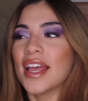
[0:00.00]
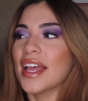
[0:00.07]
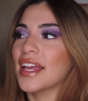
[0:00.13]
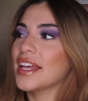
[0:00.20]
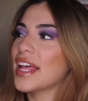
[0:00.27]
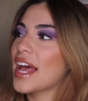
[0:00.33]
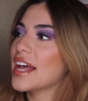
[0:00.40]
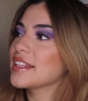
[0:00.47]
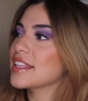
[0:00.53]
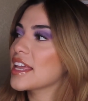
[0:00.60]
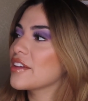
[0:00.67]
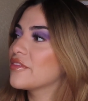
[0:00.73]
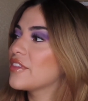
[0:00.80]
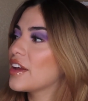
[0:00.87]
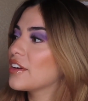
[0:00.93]
It has
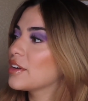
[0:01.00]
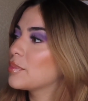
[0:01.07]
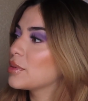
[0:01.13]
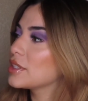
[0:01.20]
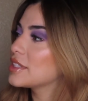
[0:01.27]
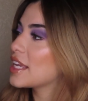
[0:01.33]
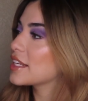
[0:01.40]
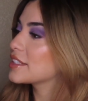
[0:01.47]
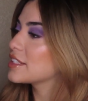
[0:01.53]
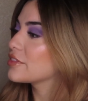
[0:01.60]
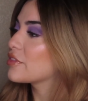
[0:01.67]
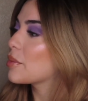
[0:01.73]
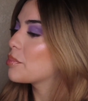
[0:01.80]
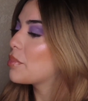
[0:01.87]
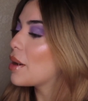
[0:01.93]
a very protective
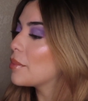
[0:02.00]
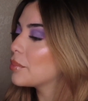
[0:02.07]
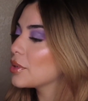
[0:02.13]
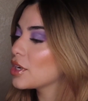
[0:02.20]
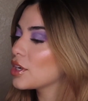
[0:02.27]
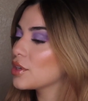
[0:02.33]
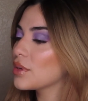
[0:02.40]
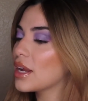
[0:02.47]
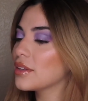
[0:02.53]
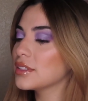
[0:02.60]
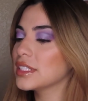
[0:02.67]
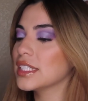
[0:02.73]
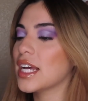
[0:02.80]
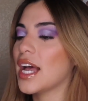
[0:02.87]
bumper around it.